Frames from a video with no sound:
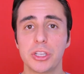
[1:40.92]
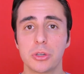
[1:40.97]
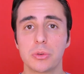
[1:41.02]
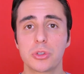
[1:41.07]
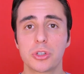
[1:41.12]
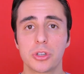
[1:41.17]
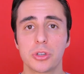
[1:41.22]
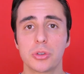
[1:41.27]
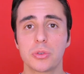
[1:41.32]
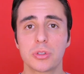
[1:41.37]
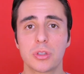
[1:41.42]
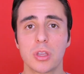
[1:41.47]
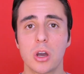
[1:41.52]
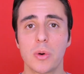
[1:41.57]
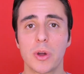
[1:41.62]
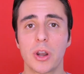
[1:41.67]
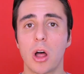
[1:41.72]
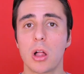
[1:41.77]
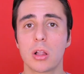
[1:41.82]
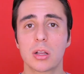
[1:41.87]
you choose
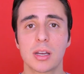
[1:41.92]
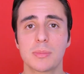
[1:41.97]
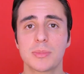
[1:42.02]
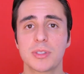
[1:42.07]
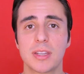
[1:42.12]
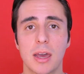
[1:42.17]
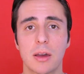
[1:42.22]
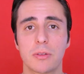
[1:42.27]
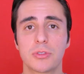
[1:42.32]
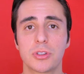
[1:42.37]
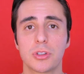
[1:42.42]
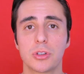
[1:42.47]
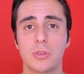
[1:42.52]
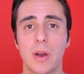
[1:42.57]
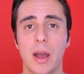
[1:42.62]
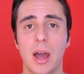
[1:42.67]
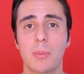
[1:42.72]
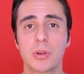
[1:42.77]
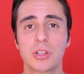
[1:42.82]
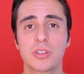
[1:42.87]
though, it all comes down
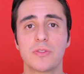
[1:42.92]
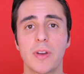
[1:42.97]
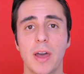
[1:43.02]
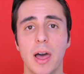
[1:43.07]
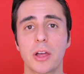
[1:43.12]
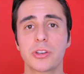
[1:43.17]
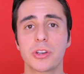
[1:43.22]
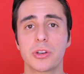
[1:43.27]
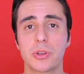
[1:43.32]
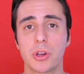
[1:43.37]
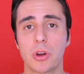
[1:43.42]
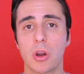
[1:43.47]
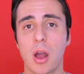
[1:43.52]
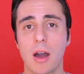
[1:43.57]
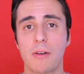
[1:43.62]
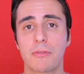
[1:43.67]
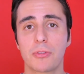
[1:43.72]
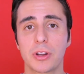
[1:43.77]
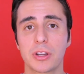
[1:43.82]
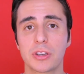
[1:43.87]
to how much value you're
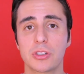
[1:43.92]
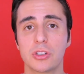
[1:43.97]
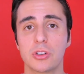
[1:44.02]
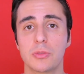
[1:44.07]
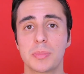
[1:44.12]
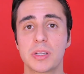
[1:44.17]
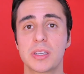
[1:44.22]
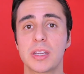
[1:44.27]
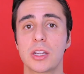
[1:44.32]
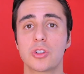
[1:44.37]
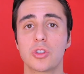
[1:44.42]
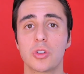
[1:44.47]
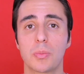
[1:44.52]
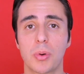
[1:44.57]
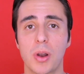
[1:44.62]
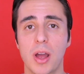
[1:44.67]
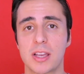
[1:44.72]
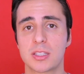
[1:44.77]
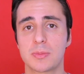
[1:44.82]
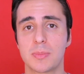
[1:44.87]
offering to potential
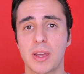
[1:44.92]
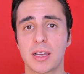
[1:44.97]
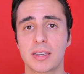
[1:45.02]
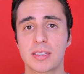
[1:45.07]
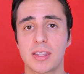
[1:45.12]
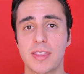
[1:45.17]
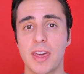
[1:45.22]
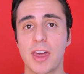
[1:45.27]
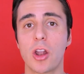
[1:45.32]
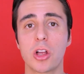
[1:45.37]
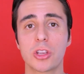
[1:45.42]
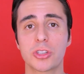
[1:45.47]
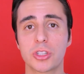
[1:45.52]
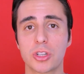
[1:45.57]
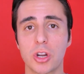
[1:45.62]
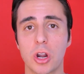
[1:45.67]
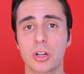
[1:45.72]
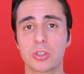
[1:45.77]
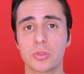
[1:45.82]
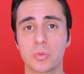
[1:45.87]
prospects. And that all
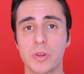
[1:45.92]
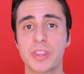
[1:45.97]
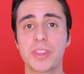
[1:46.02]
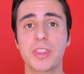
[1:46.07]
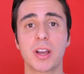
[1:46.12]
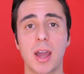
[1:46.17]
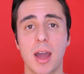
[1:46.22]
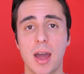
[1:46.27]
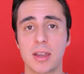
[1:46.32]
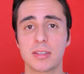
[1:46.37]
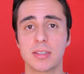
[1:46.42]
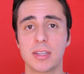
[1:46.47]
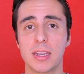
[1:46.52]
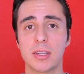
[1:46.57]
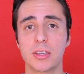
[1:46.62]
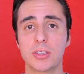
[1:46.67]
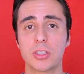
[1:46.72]
starts with the content.